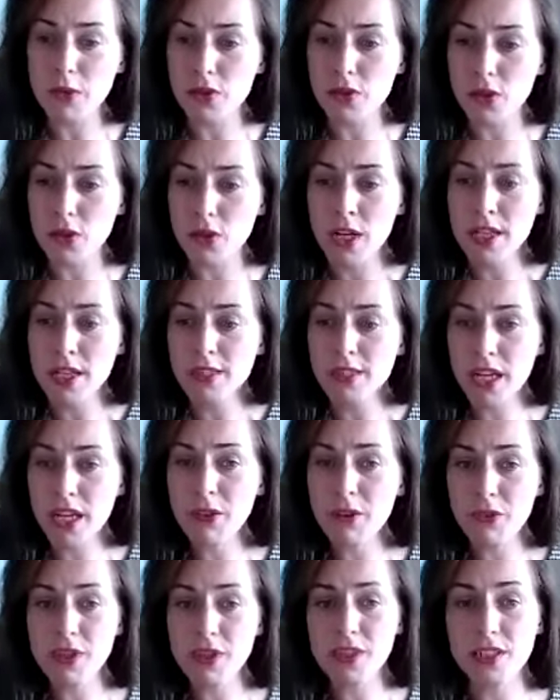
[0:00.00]
So say,
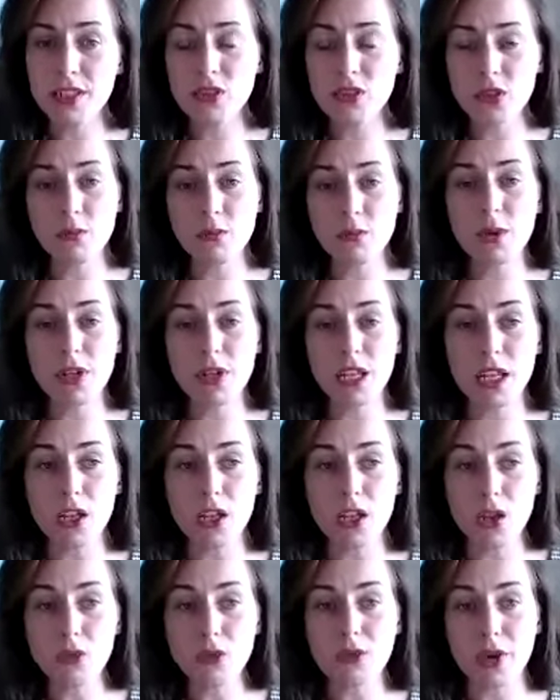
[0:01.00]
for instance, somebody
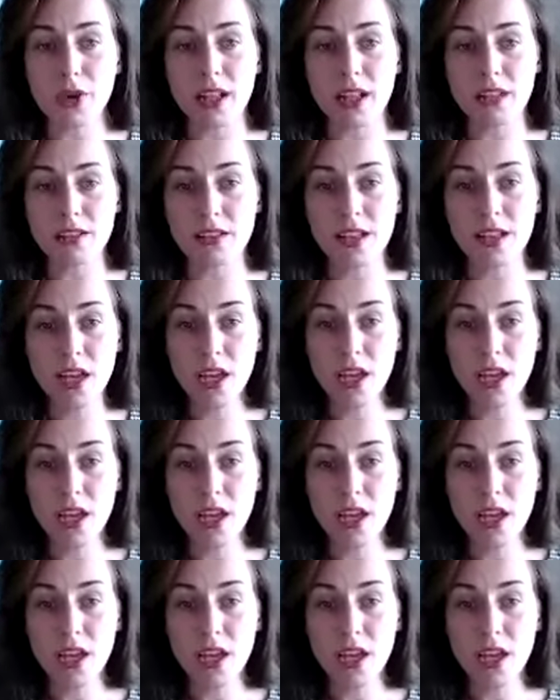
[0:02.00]
you felt